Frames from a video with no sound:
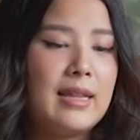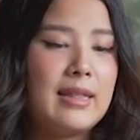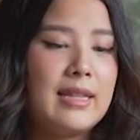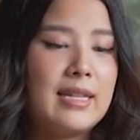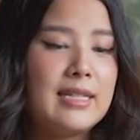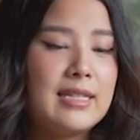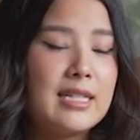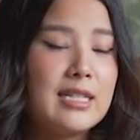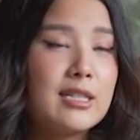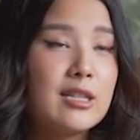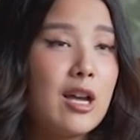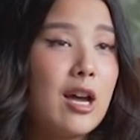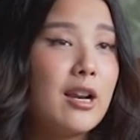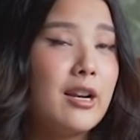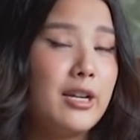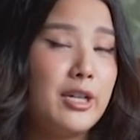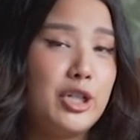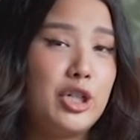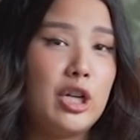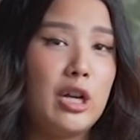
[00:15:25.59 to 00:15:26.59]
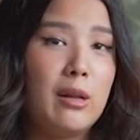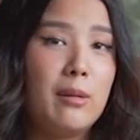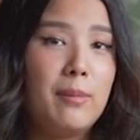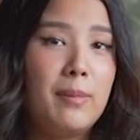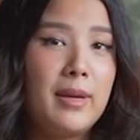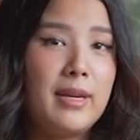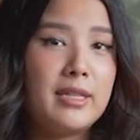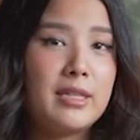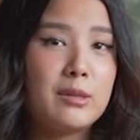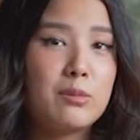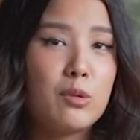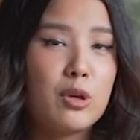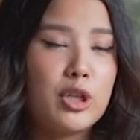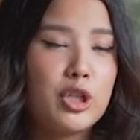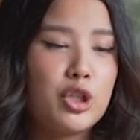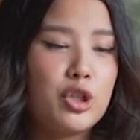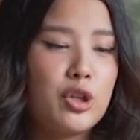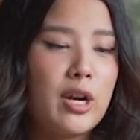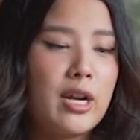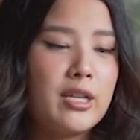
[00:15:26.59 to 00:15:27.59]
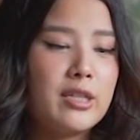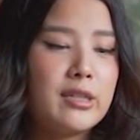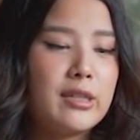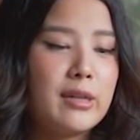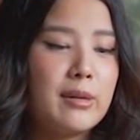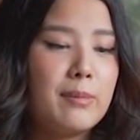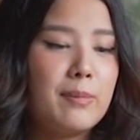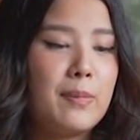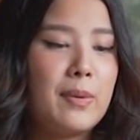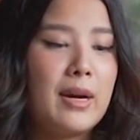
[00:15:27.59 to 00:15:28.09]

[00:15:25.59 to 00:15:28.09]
This is not a gel-based moisturizer,